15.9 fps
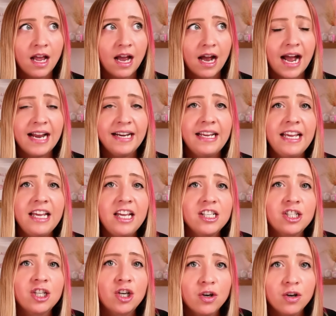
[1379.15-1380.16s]
And he
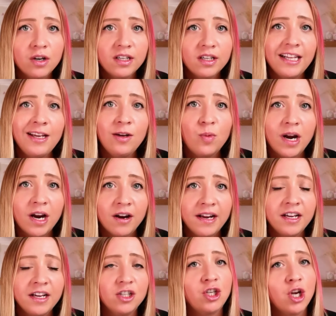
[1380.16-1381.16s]
is currently
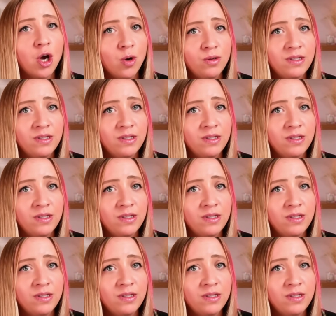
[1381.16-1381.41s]
wearing toe